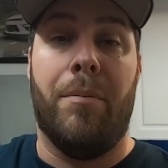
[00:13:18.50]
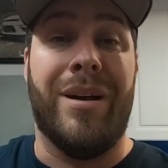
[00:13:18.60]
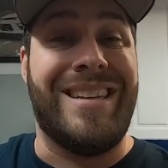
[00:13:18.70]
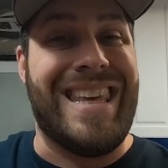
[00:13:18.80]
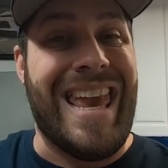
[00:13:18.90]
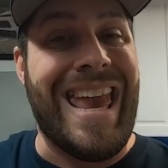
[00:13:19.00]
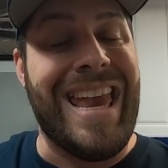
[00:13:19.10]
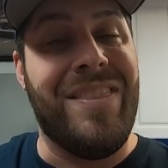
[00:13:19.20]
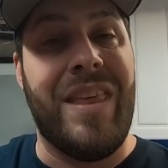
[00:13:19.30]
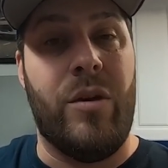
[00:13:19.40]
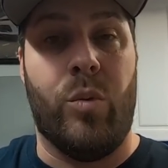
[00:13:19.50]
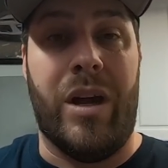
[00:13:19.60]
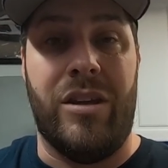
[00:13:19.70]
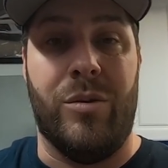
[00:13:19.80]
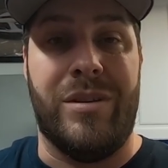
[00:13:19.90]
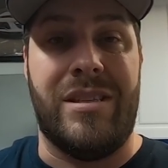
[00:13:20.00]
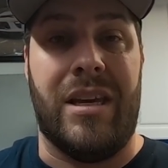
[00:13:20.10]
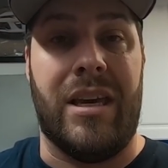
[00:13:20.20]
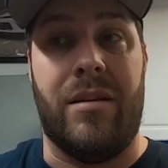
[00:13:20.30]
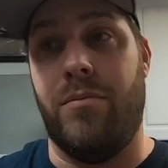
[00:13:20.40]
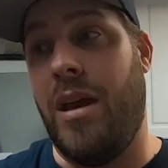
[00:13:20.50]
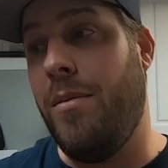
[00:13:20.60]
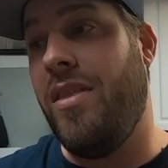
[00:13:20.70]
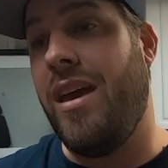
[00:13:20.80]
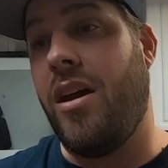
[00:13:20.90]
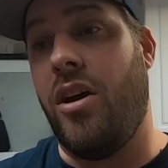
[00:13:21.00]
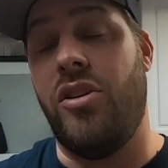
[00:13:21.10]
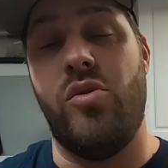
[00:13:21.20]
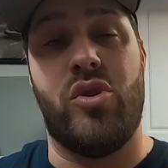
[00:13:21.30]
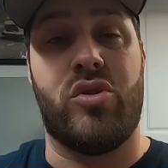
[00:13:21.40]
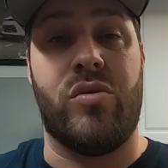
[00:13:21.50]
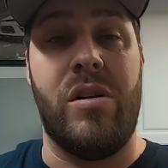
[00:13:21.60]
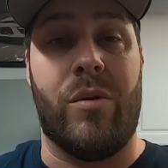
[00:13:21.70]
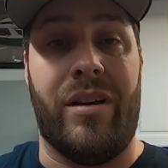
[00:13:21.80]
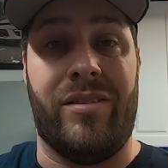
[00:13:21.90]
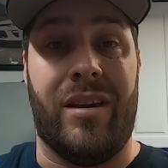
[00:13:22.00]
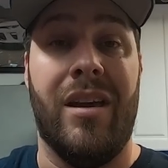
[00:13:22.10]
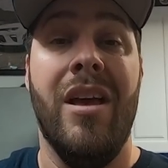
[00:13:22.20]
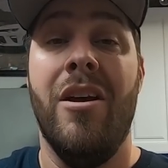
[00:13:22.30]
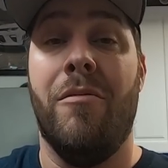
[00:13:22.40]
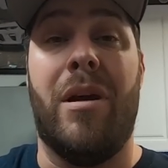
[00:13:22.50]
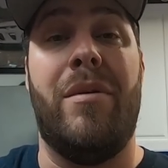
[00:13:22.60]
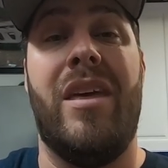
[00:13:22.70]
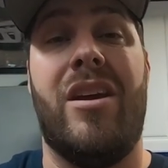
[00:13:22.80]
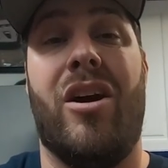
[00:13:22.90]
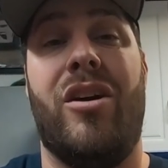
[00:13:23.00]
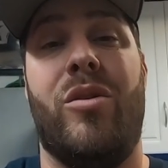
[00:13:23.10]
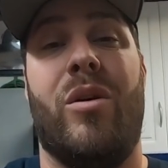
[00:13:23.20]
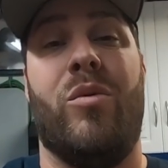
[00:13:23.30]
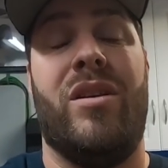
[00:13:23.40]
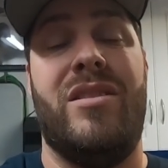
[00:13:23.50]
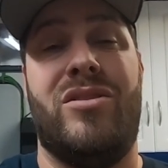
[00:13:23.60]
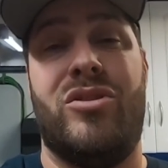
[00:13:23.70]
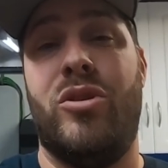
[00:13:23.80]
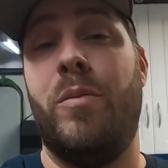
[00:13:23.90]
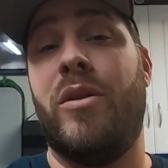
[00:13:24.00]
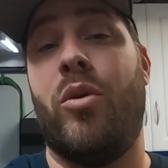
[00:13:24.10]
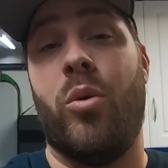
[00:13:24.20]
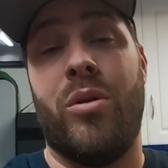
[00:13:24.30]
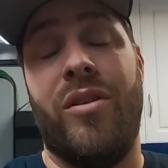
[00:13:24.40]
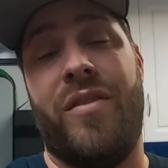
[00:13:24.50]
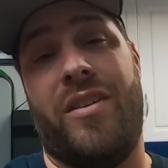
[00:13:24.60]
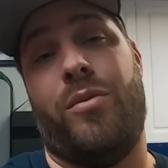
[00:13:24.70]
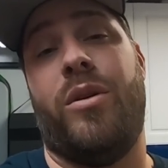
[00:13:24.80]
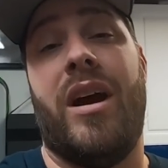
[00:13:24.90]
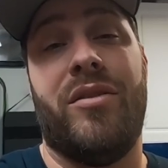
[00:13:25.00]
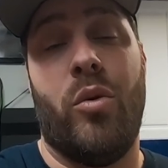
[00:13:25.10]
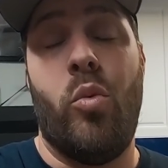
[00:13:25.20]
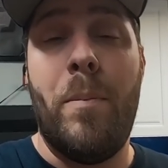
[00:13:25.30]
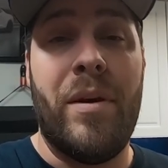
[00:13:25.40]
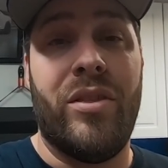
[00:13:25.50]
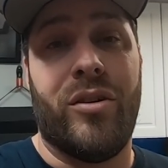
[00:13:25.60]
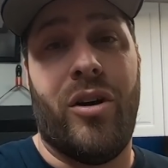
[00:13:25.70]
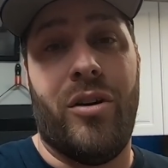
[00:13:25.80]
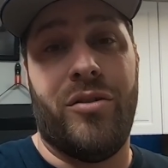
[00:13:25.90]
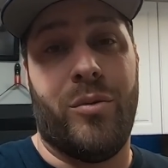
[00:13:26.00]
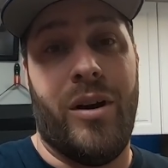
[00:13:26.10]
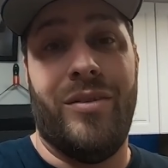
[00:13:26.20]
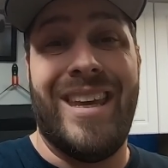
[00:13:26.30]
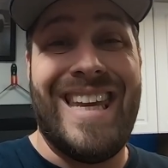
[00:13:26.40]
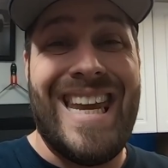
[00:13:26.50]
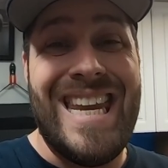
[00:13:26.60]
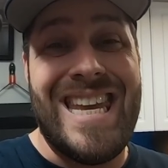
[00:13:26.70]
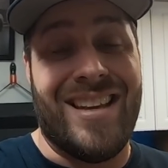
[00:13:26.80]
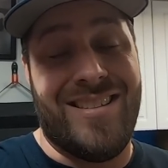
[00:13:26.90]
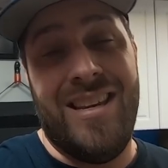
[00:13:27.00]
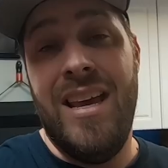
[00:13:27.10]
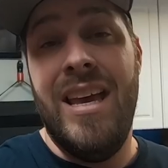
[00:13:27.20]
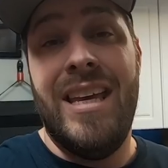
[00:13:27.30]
But can they write you a ticket? Maybe they caught you street racing. Maybe they caught you at one of these stupid corner events where guys are whipping their cars around like idiots.